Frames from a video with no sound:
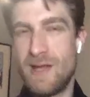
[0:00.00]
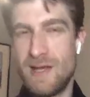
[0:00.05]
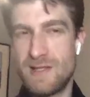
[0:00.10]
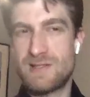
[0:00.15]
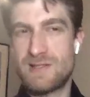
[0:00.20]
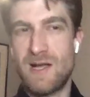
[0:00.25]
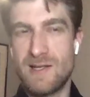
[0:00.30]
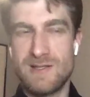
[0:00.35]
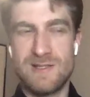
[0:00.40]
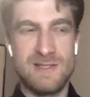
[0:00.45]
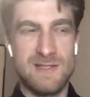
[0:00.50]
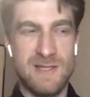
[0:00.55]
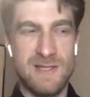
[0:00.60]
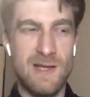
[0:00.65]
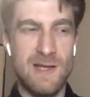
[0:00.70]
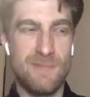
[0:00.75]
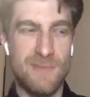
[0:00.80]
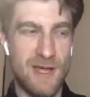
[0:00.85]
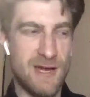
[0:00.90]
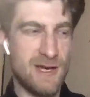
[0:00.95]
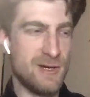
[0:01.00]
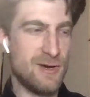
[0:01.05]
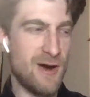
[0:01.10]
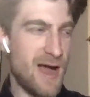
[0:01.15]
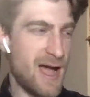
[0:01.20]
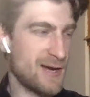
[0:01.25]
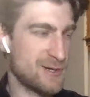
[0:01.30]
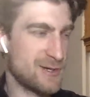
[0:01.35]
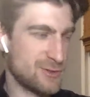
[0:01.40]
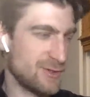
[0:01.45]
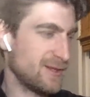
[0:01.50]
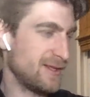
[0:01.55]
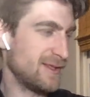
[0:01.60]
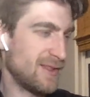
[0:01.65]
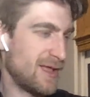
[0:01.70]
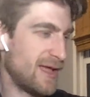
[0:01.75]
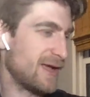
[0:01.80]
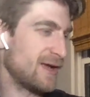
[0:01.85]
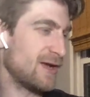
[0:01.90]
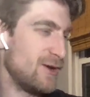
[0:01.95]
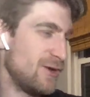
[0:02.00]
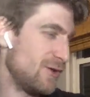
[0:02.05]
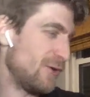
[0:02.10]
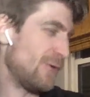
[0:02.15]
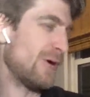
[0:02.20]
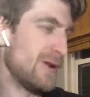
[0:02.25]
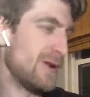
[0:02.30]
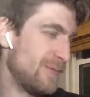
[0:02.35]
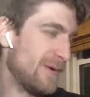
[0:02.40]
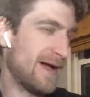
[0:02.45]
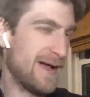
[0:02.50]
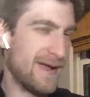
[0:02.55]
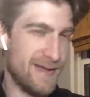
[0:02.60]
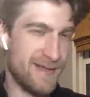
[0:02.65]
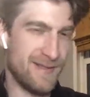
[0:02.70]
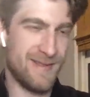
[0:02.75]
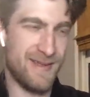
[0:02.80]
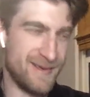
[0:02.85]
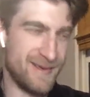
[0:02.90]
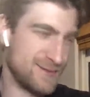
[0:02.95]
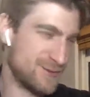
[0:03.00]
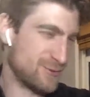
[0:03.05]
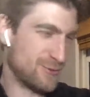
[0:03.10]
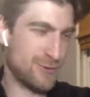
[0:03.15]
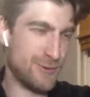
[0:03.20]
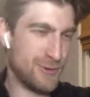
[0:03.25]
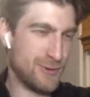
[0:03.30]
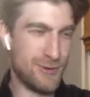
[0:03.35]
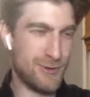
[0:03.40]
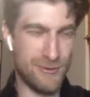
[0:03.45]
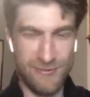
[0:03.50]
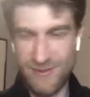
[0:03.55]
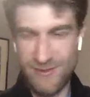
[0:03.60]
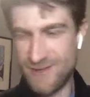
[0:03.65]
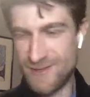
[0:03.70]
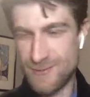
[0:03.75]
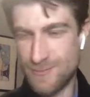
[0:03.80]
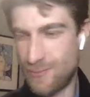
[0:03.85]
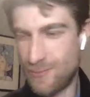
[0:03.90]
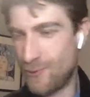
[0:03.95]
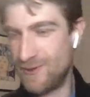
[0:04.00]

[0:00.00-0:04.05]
on Steem that you're actually like annoyed by it. Like, screw you for this point.